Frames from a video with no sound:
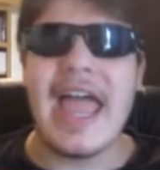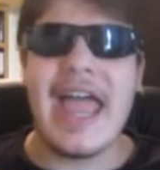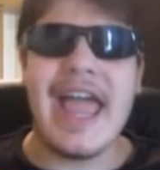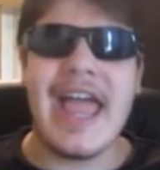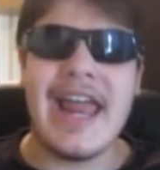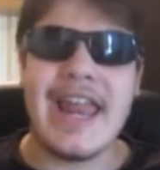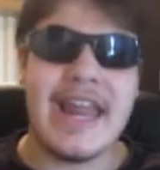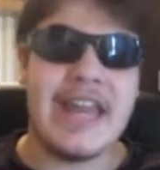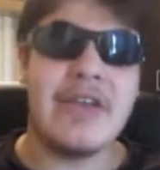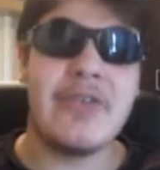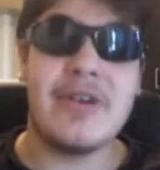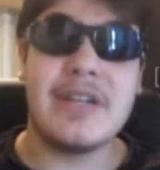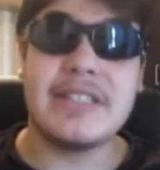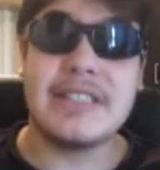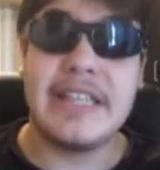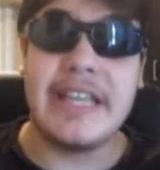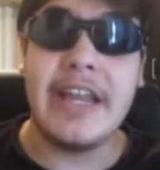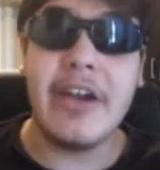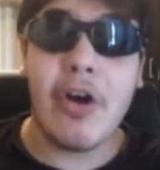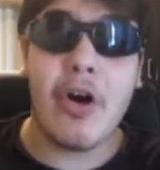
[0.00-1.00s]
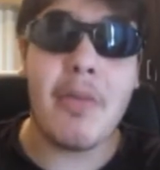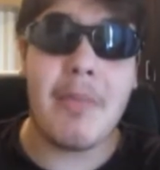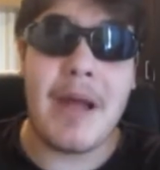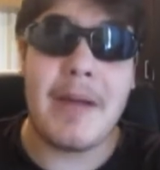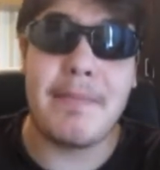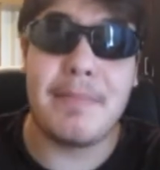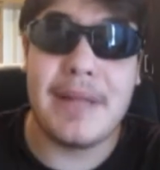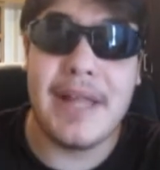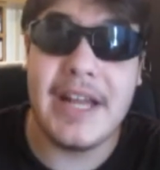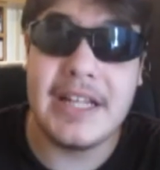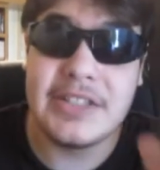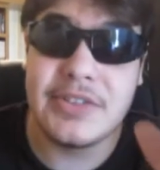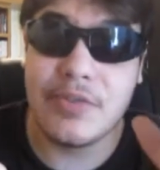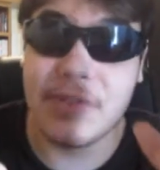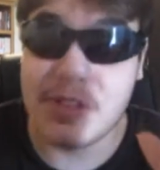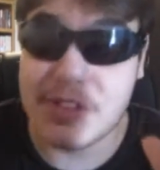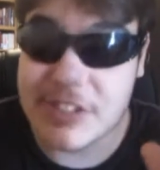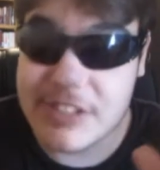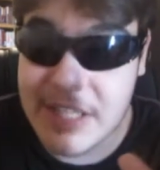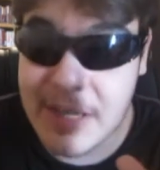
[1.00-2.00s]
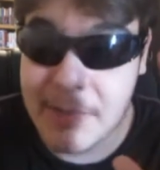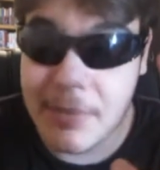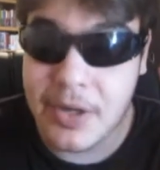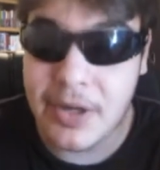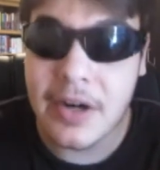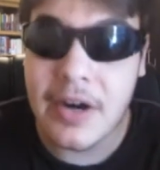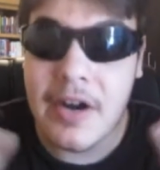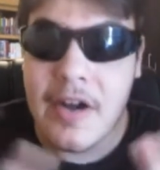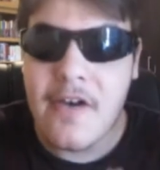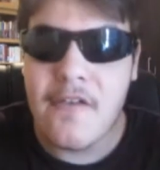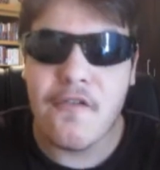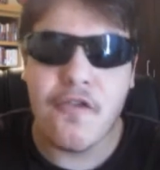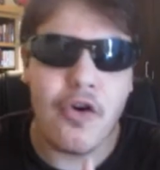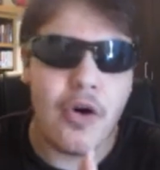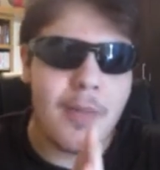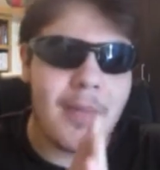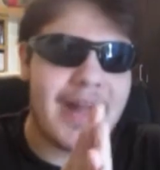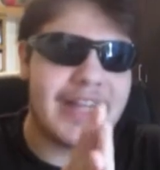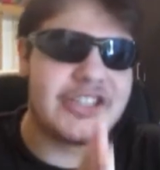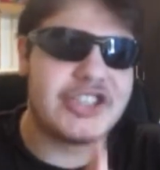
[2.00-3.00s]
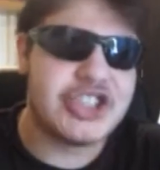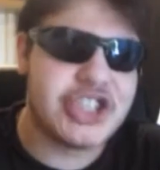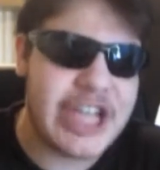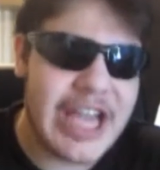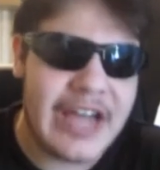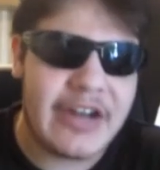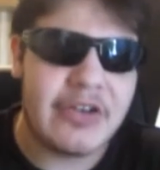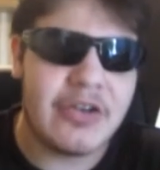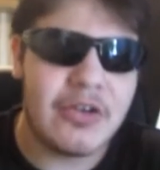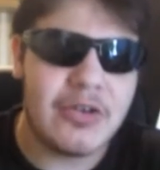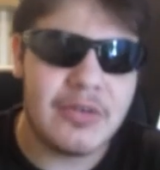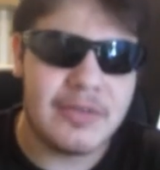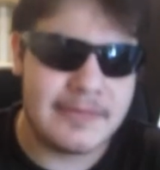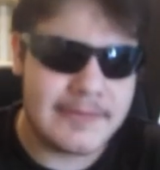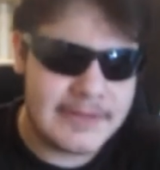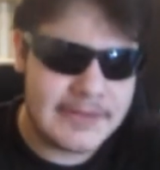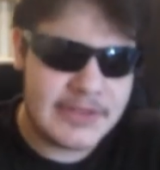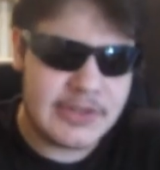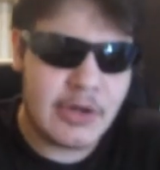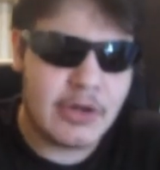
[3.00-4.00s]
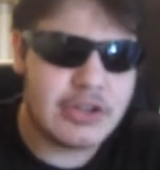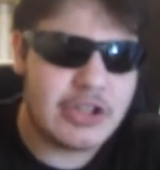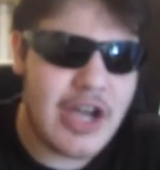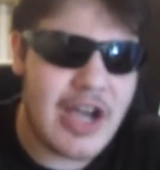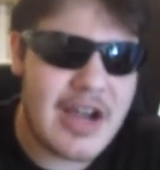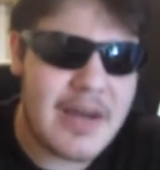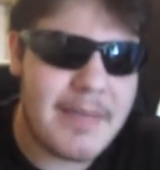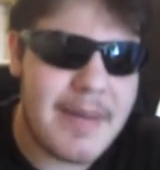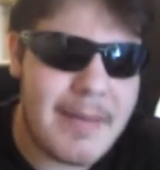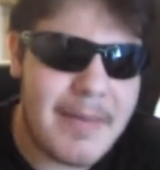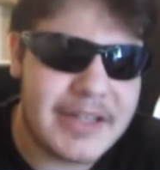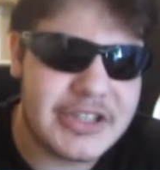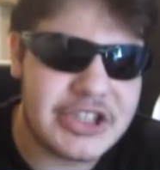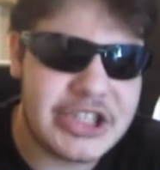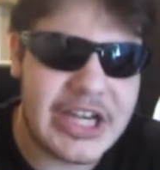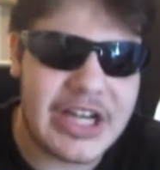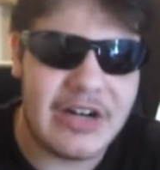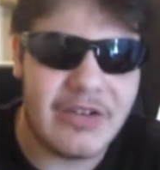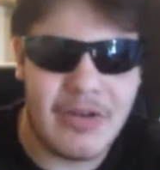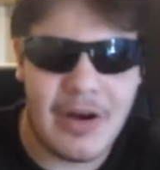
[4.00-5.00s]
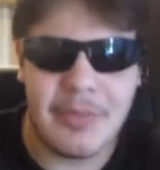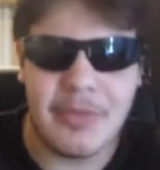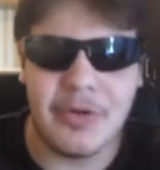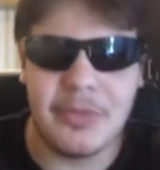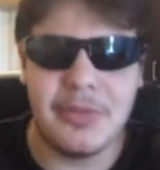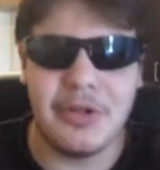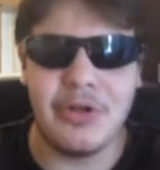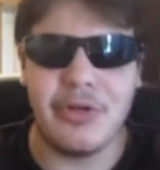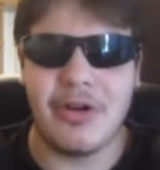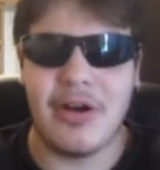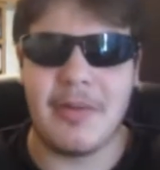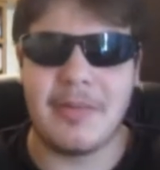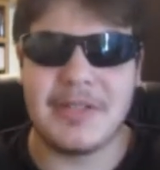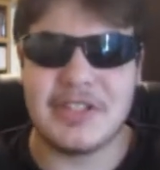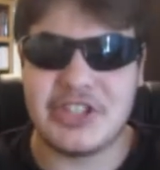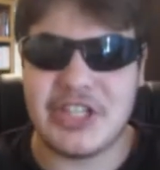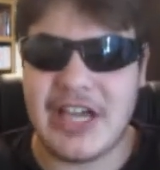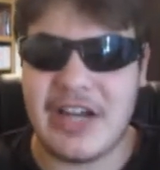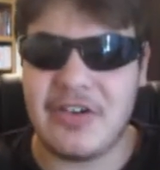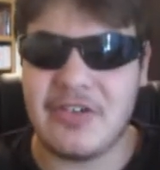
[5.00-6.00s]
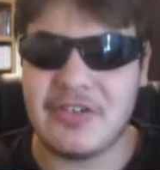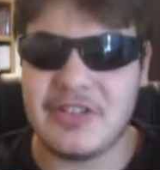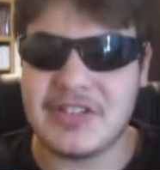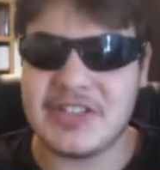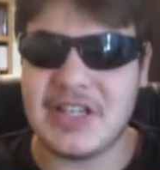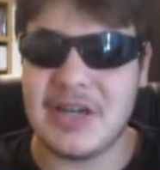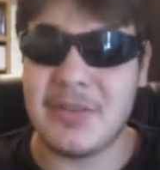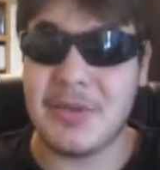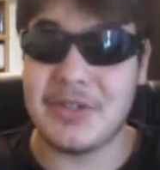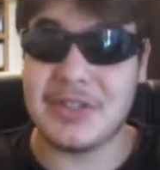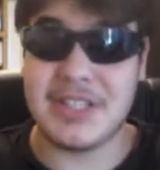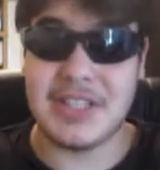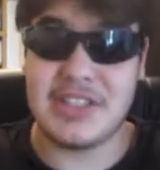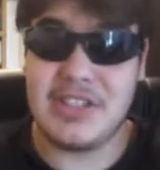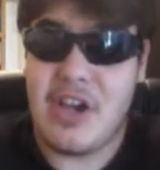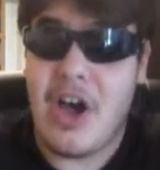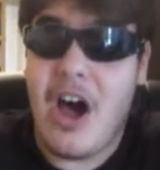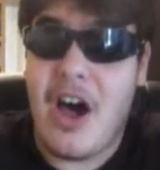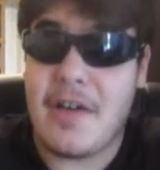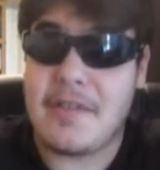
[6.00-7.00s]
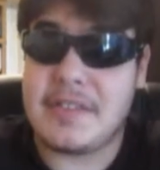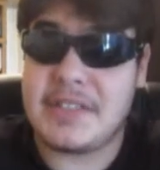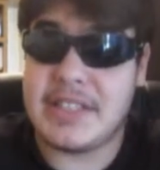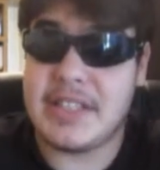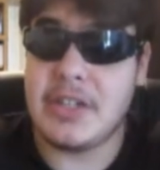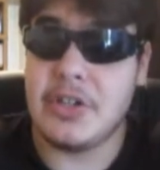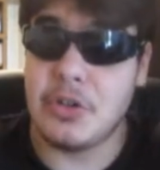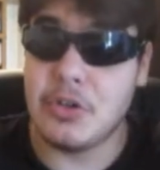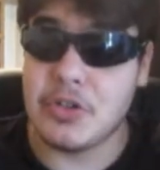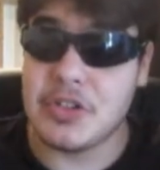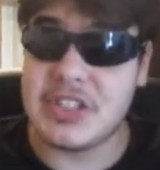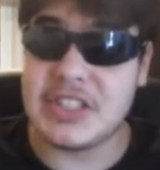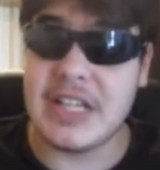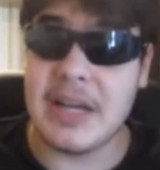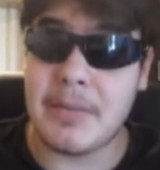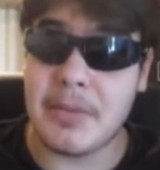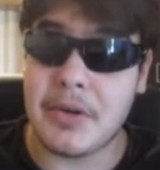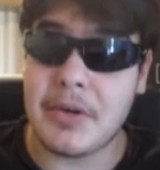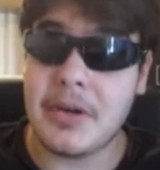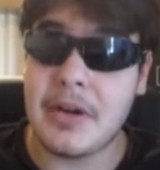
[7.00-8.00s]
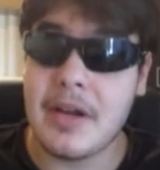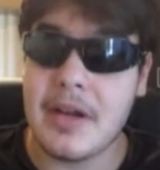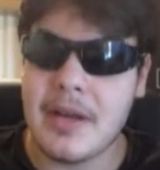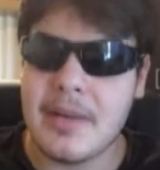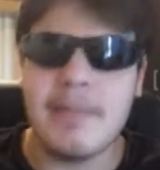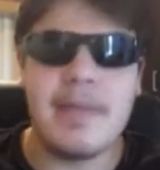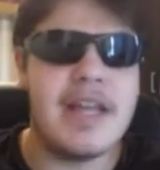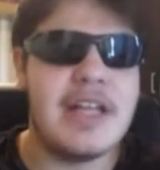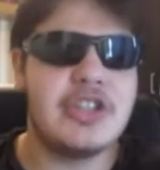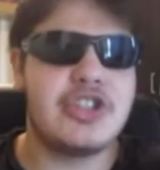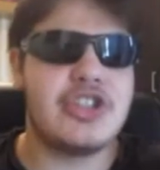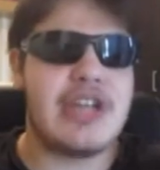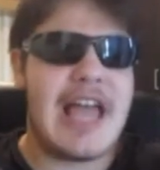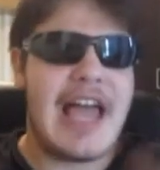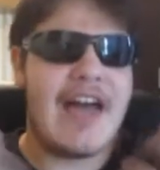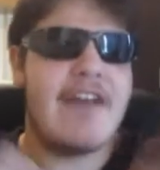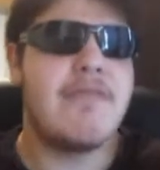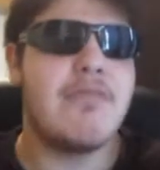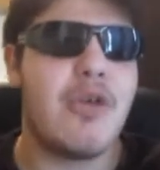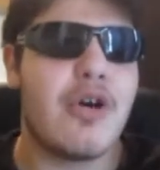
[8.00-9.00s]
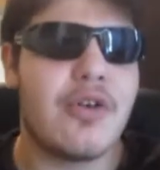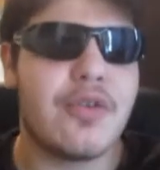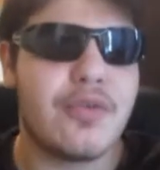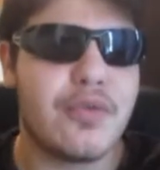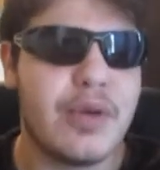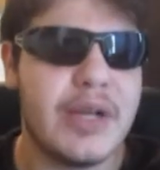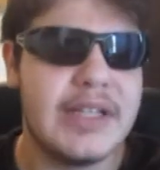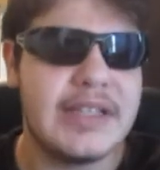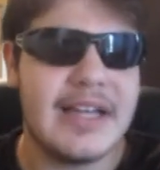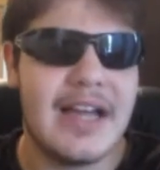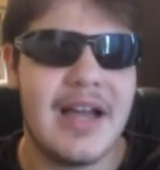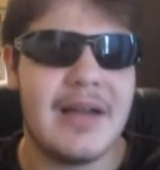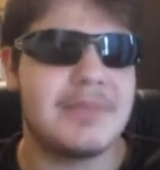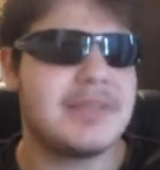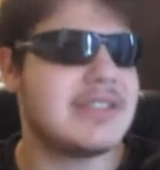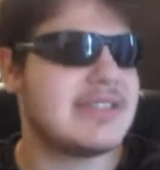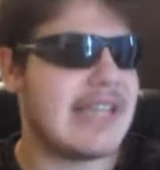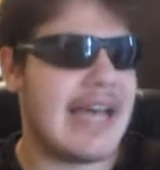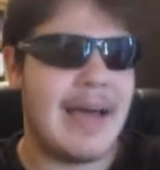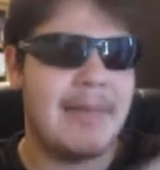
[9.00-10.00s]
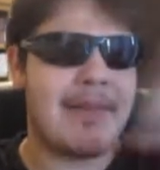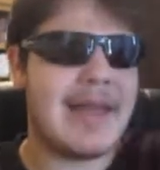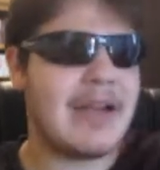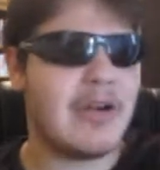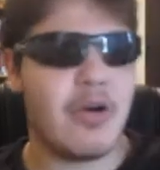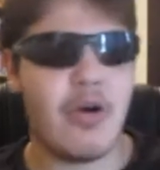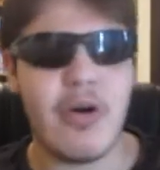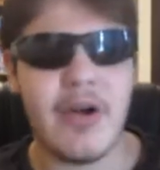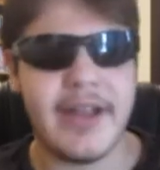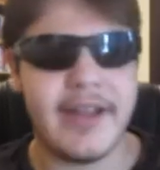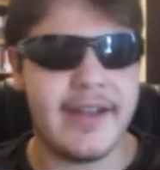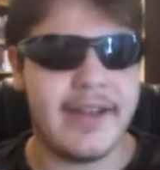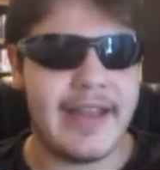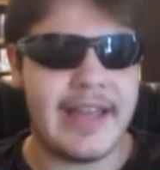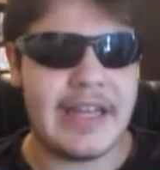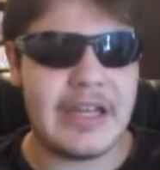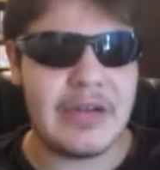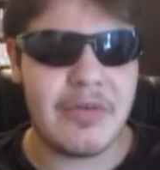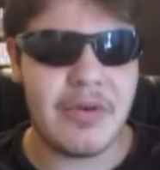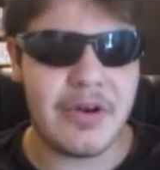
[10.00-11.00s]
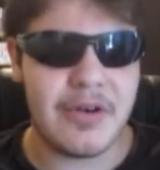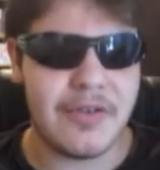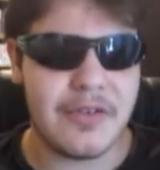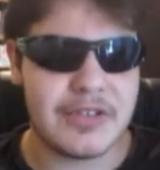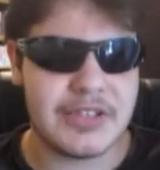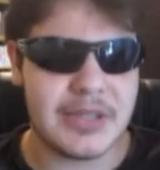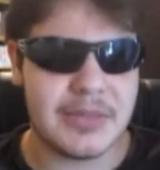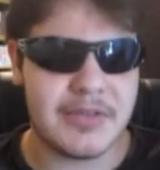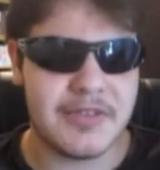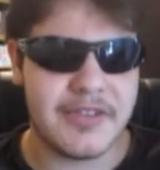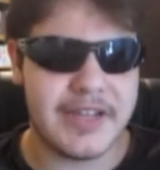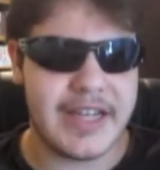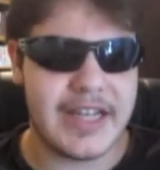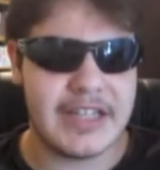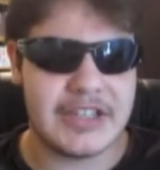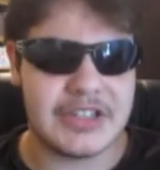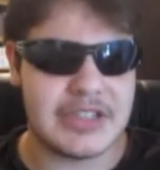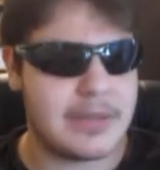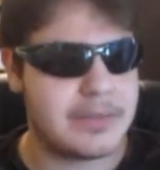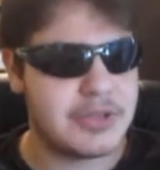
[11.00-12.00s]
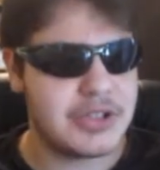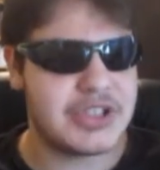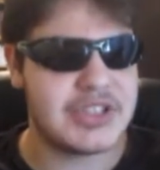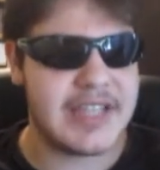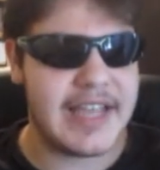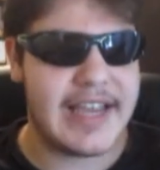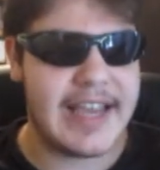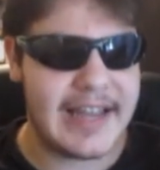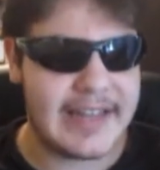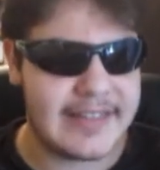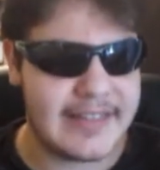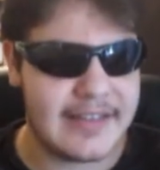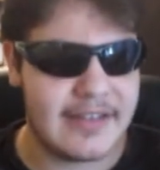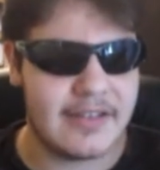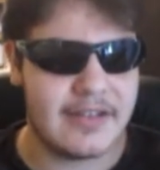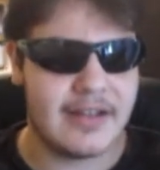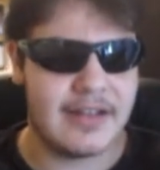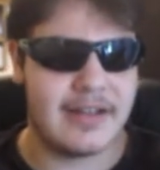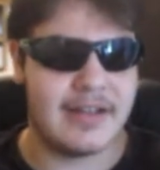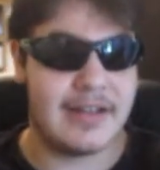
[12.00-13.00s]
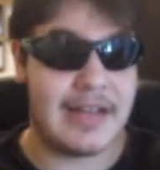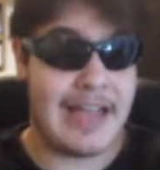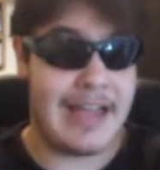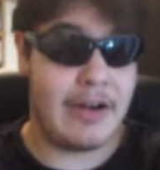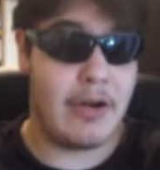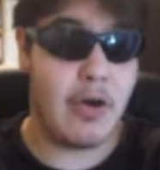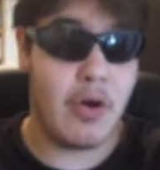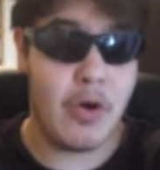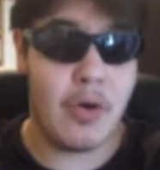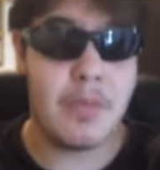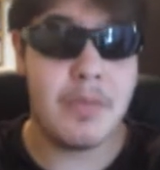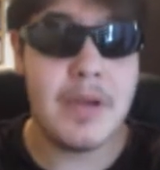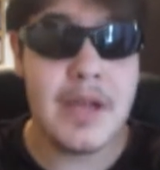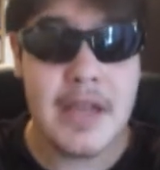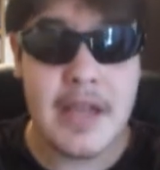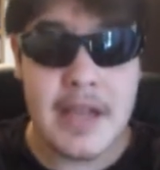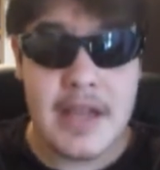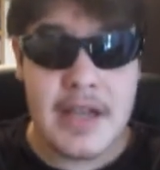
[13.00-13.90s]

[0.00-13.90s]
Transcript: And anyways, here are my plans for the summer for my channel. I'm just going to talk about my channel, what I'm going to be doing on my channel in the summer since obviously, you know, the summer means you have more free time since I'm not going anywhere for summer vacation. I'm just staying at the uh, at home.